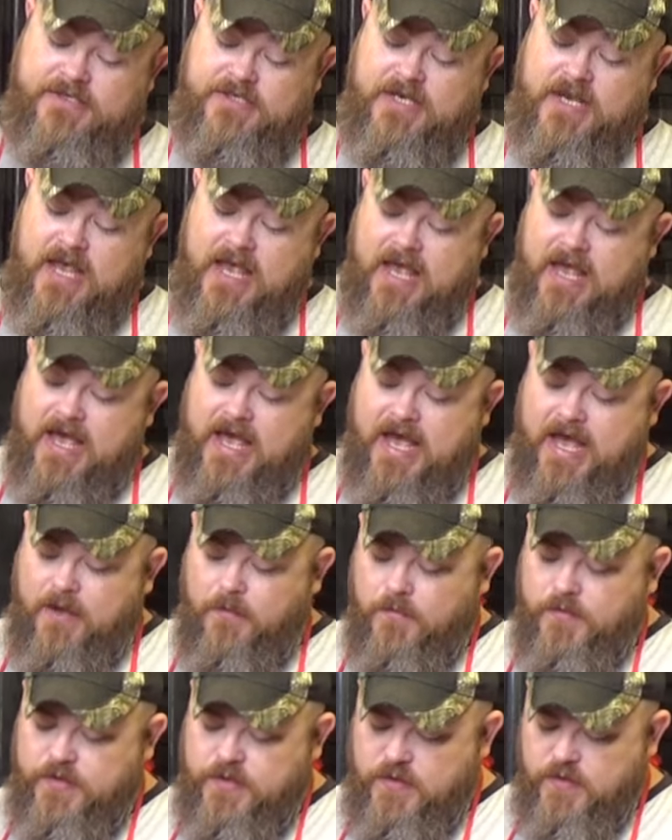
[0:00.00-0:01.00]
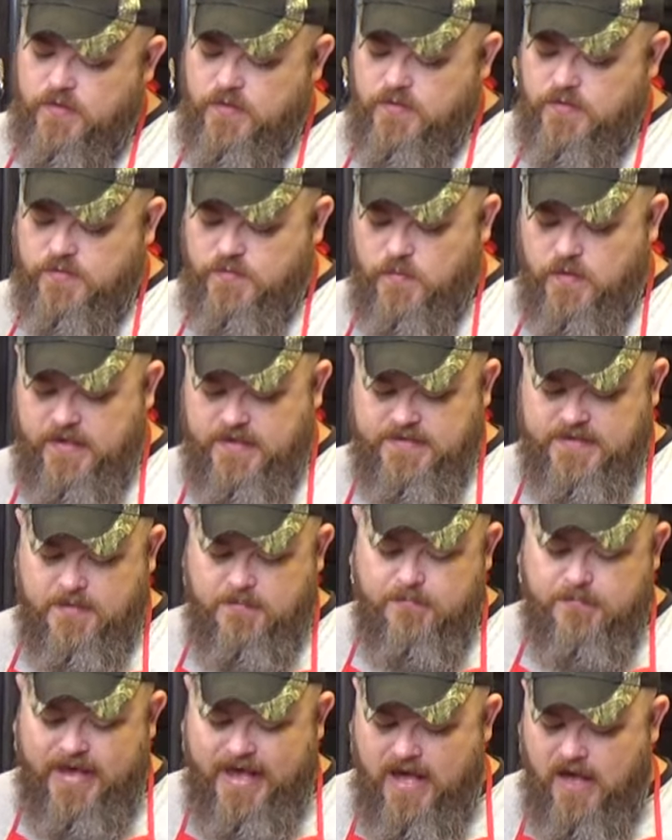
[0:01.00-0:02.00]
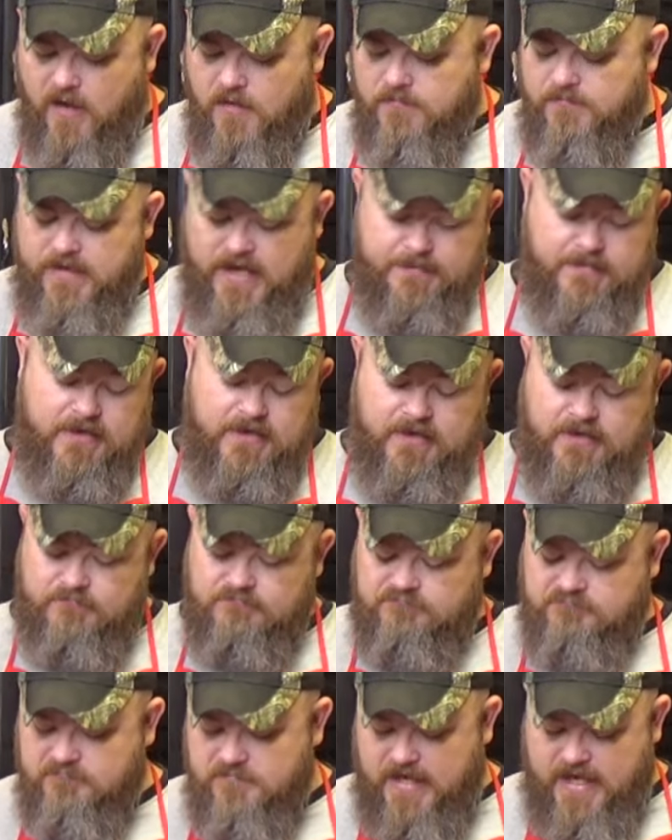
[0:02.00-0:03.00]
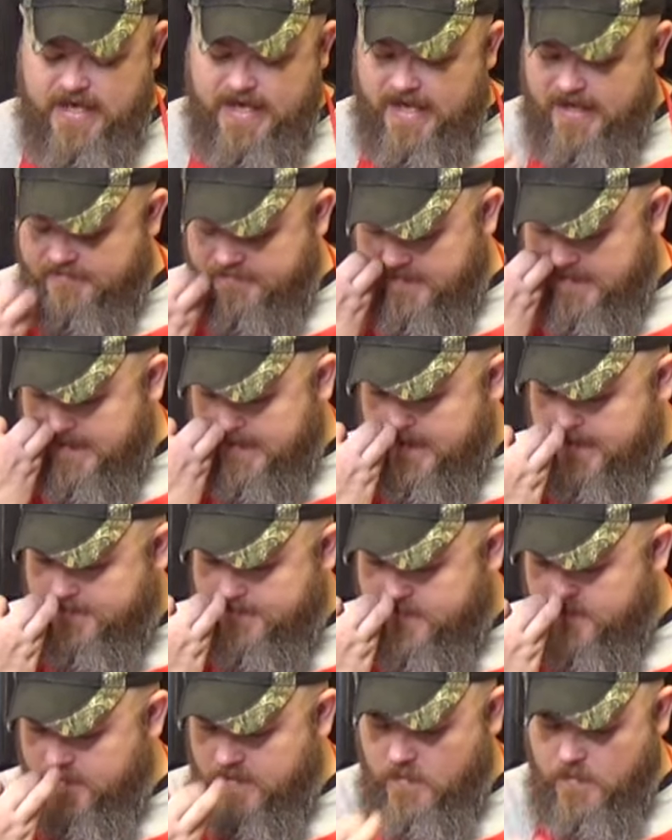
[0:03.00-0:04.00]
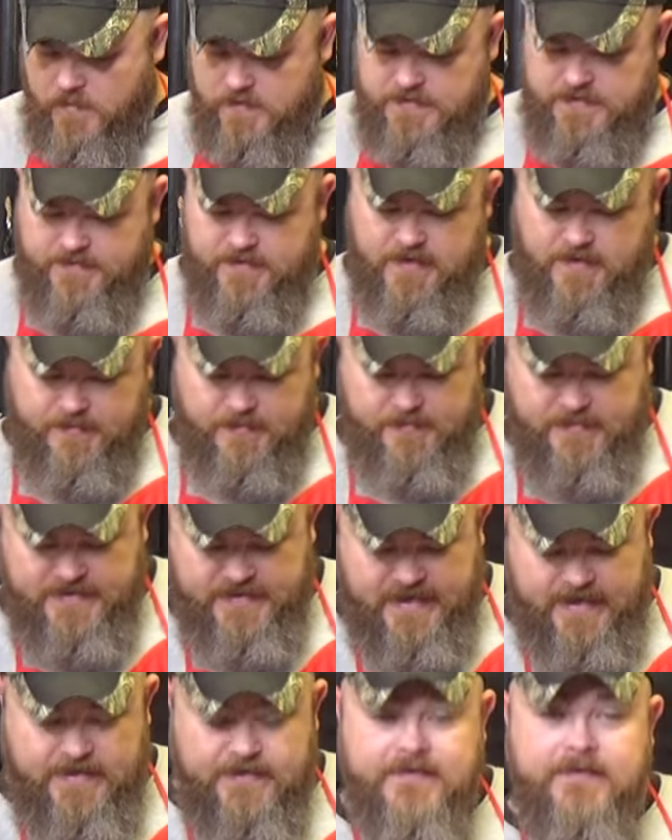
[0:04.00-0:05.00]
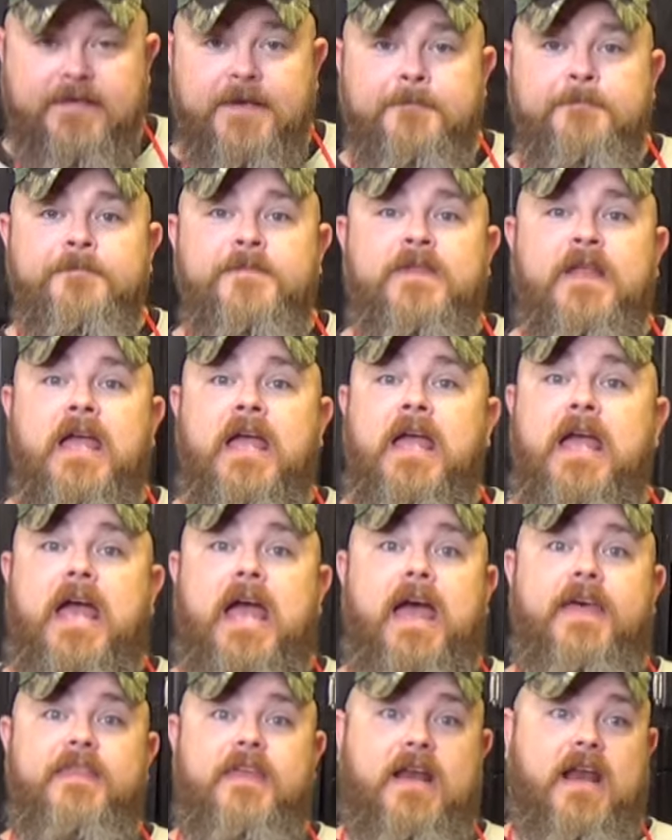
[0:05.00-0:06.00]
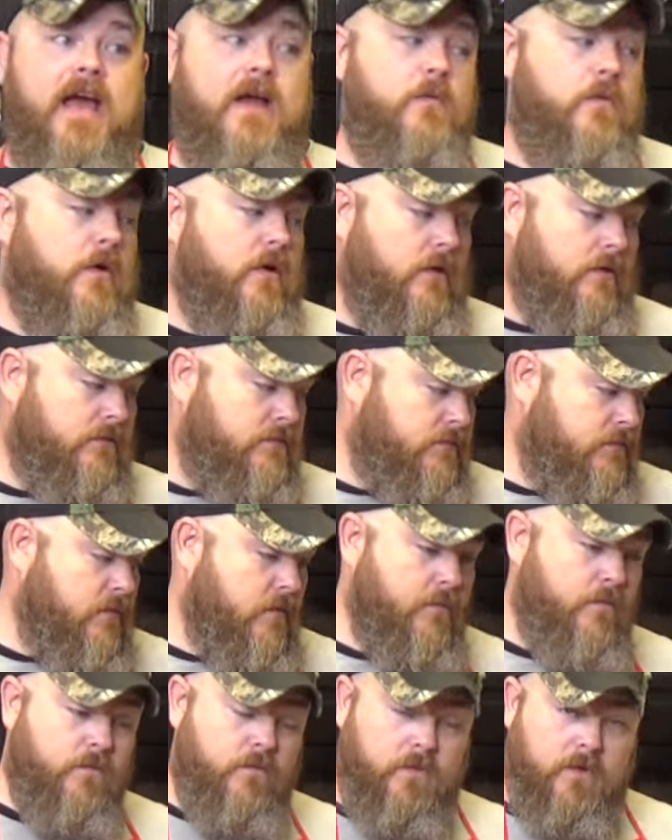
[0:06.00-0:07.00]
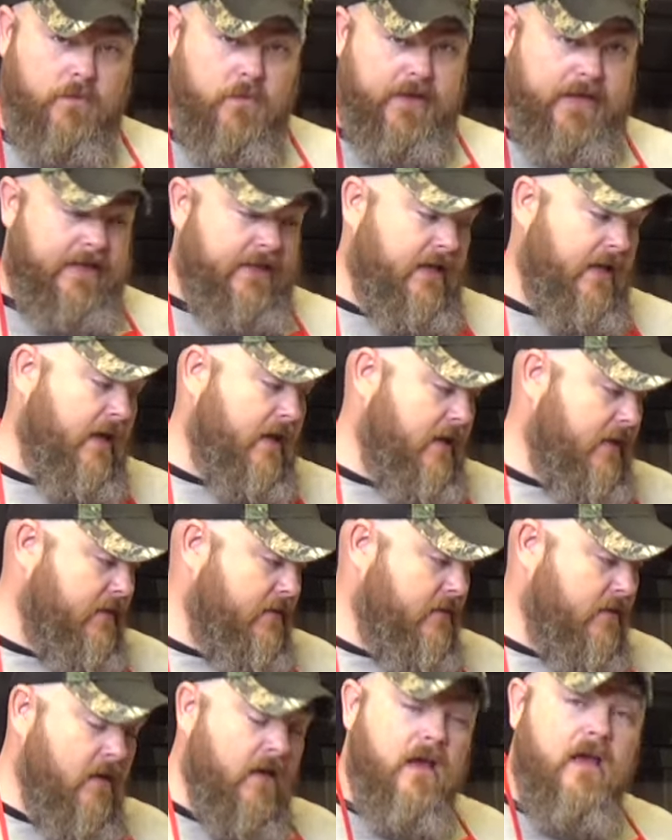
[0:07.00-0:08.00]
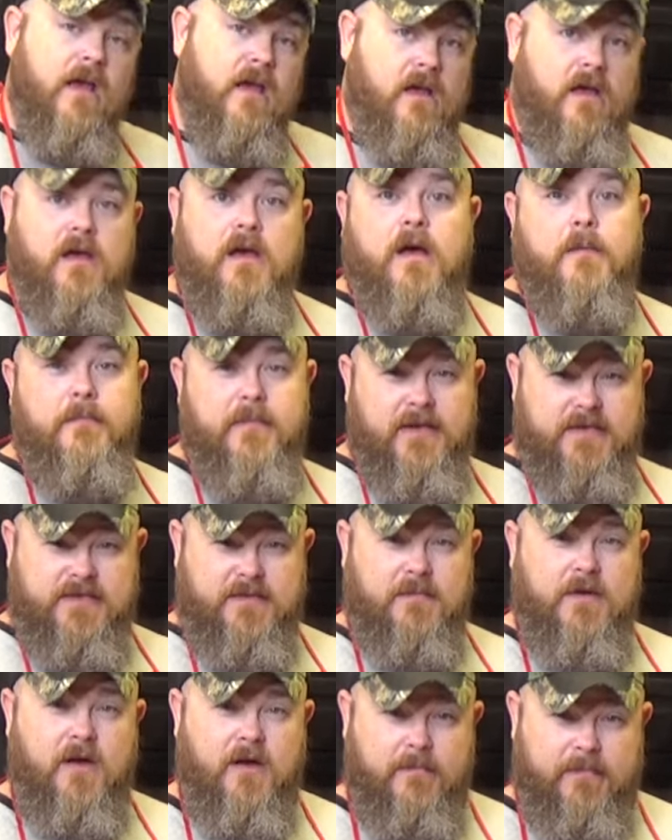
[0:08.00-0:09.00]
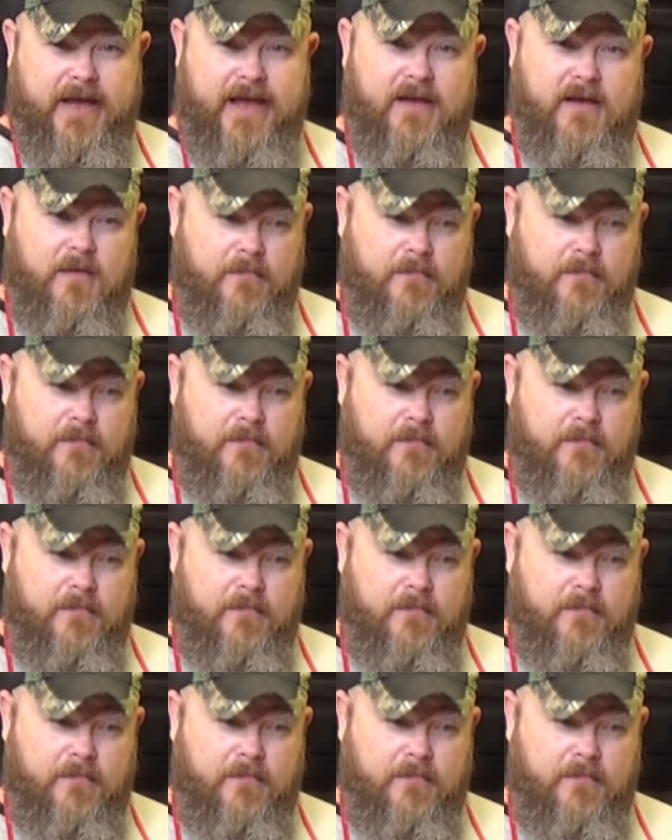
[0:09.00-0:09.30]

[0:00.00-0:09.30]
Oh. I would use what is about maybe a half a cup, three quarters of a cup of potatoes and then I will when, when we get done. When they're both I'll mix up. them all back.